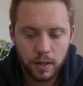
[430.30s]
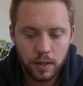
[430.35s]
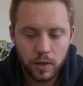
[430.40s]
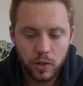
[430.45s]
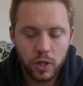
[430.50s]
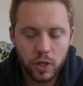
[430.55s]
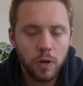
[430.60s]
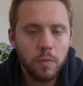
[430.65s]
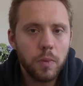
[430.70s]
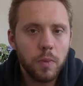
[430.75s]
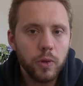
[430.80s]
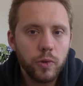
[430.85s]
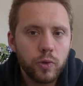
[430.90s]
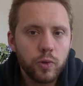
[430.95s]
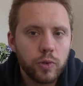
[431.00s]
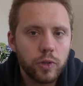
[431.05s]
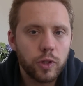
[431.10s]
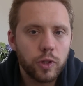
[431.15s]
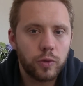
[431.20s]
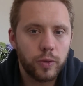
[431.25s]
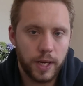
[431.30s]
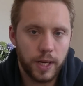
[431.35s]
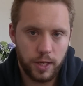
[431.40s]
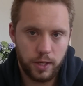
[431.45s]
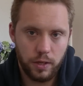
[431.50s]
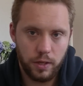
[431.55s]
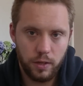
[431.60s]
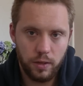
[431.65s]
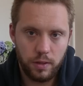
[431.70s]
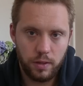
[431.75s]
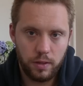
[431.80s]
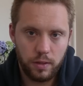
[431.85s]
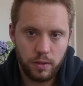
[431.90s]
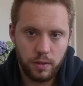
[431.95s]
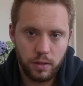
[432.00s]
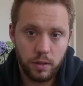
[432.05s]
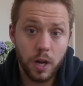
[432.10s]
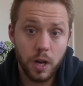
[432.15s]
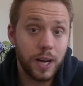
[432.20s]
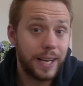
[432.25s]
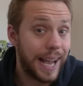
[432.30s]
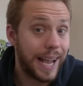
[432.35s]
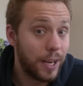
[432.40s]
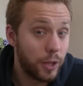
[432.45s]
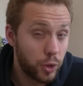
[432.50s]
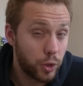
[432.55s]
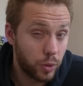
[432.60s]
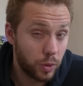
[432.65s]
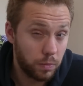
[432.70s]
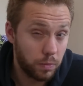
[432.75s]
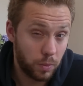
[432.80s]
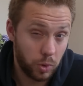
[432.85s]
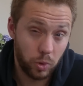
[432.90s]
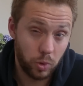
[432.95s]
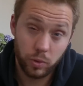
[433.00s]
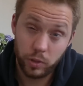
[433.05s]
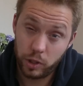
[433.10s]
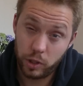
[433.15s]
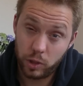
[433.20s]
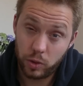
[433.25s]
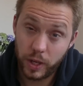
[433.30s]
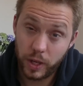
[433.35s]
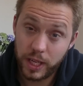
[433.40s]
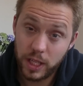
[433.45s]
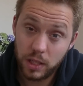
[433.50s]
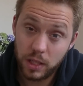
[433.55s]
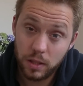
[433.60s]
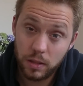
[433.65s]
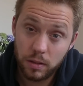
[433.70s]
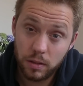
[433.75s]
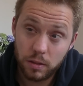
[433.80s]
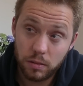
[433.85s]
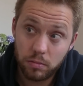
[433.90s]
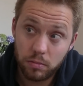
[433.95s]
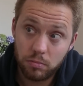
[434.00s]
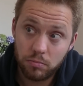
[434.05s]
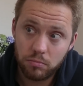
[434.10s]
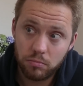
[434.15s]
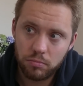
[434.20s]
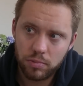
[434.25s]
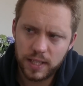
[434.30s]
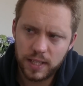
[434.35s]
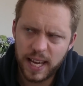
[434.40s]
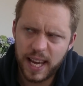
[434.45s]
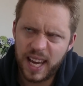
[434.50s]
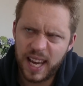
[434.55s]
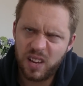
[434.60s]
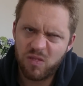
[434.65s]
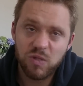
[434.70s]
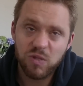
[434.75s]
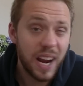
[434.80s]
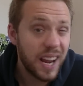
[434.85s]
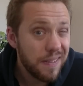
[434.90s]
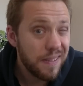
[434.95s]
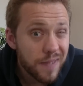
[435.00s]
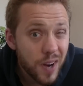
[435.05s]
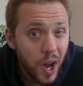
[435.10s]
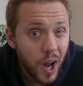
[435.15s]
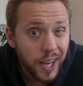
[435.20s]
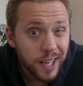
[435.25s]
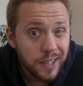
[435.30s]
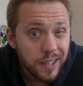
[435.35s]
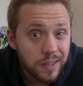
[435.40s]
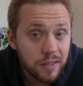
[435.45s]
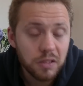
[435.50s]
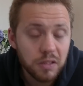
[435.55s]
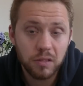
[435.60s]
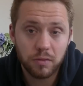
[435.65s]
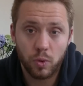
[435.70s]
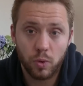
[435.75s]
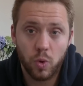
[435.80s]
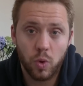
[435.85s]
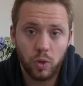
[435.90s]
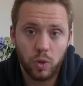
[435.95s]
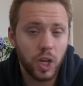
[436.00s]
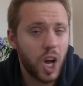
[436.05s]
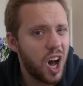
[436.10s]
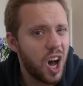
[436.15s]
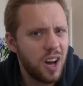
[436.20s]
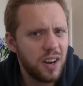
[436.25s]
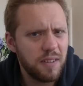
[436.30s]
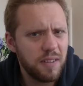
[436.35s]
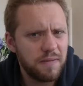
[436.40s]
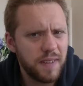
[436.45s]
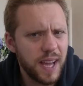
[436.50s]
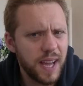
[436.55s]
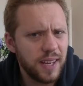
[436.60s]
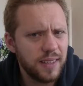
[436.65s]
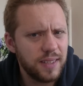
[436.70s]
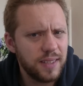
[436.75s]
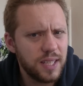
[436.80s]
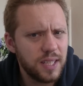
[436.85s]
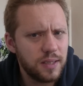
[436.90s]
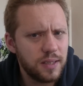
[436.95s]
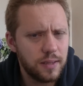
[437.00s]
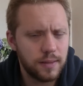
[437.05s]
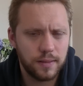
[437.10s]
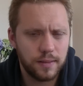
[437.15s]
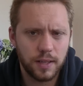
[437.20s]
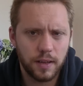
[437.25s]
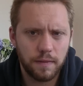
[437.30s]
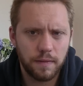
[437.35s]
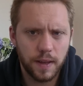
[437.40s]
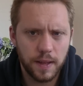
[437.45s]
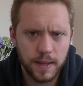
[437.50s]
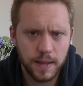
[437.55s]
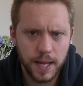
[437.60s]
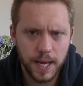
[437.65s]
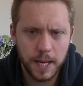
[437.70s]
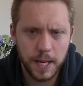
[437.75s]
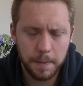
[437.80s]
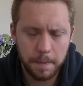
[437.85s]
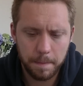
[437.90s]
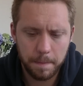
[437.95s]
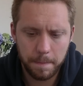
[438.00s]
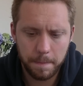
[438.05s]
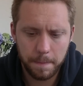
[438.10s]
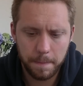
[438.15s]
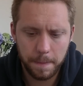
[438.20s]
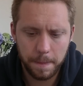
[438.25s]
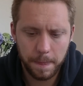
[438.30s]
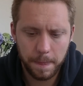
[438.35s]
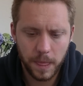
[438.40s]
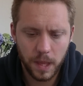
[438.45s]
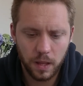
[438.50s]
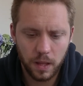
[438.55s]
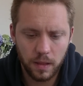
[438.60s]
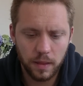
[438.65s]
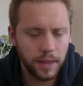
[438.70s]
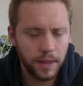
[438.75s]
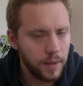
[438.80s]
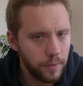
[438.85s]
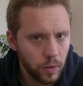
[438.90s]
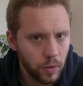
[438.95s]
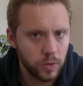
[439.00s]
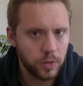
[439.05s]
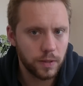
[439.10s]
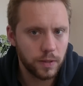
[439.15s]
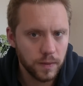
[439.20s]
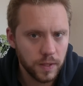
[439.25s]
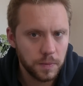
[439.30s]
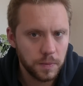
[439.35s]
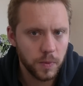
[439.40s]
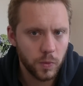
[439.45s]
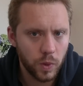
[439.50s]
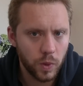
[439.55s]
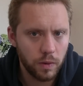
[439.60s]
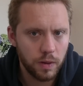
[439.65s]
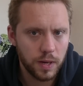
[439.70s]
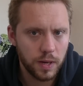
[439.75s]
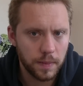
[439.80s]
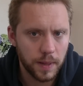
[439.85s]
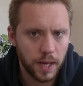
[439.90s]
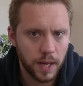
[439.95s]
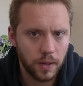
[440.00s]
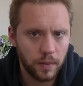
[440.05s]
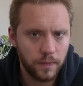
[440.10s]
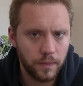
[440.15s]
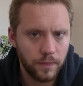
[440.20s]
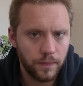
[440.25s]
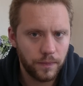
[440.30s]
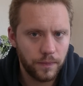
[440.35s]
So monstrous creatures, gargantuan monstrous creatures, say Wraith Knights or Carnifexes and stuff like that, they've got something to be worried about.